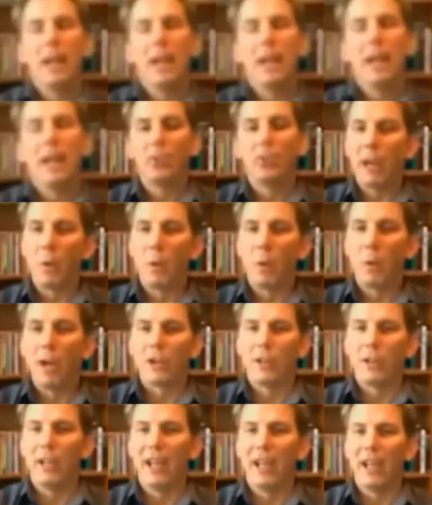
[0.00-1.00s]
it's a great
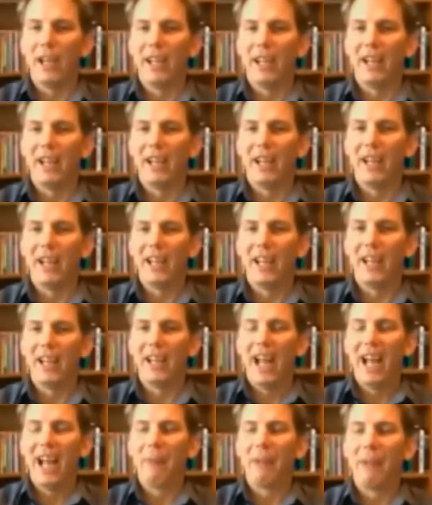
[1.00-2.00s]
question, and
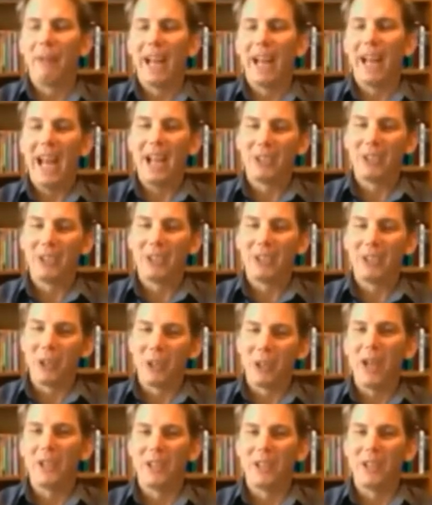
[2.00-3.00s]
I'm going to answer
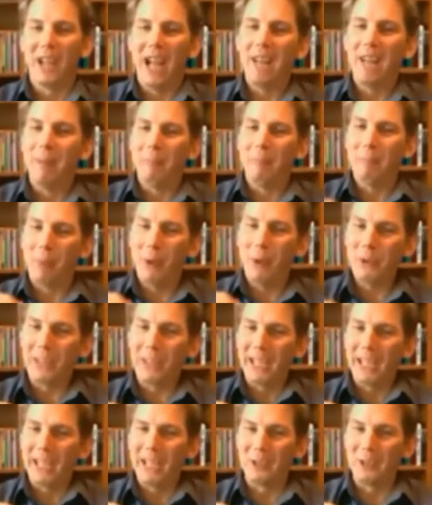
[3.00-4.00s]
the question, and I'd be
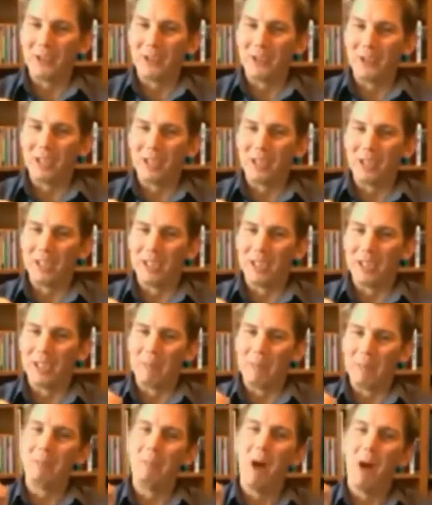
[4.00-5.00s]
personally interested to
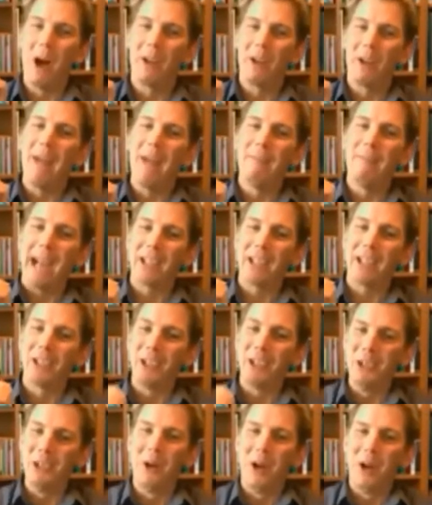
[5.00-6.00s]
ping pong that back
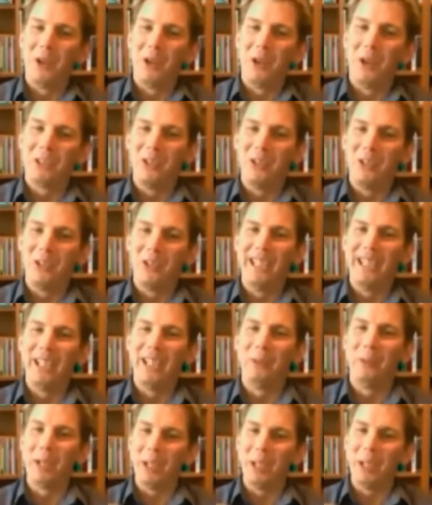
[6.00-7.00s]
to you also to
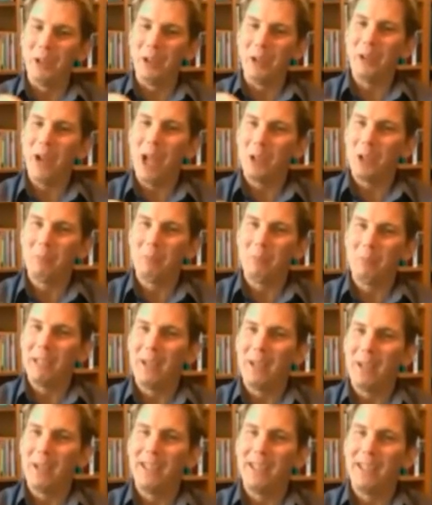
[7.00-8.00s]
hear what your thoughts would be
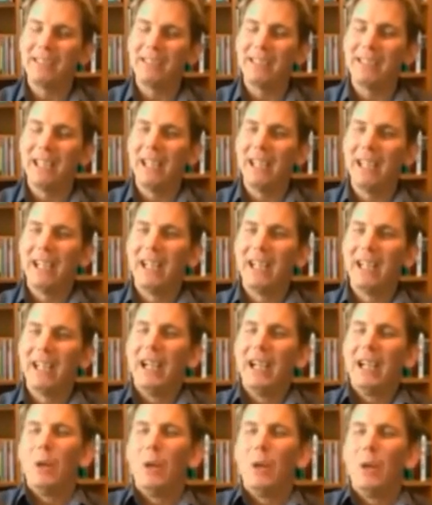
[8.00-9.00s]
on this.
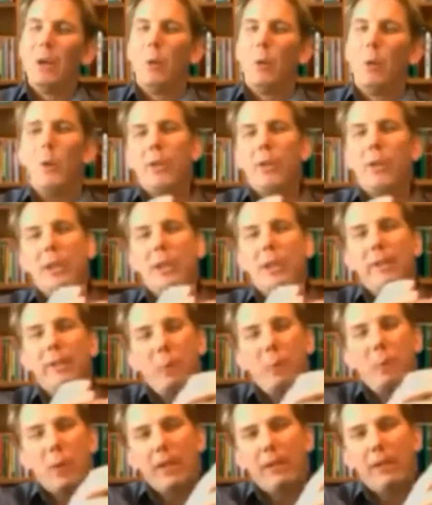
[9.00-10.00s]
With the
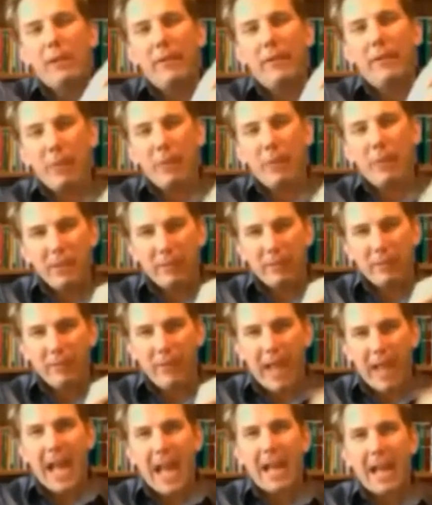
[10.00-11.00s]
developments of
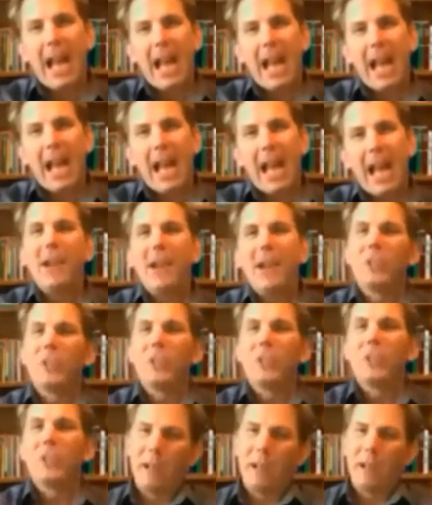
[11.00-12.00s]
that, as
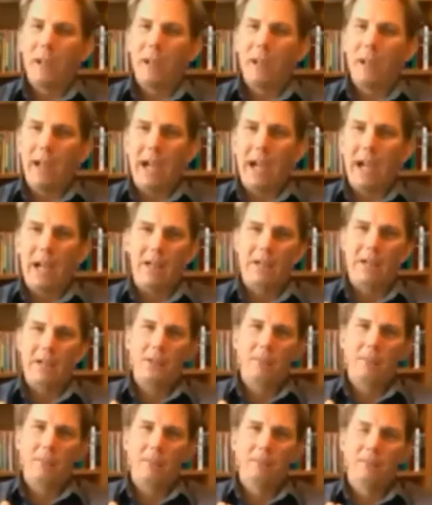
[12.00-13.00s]
well
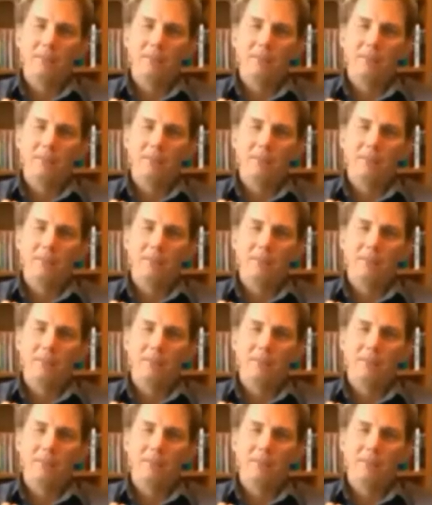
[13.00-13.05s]
as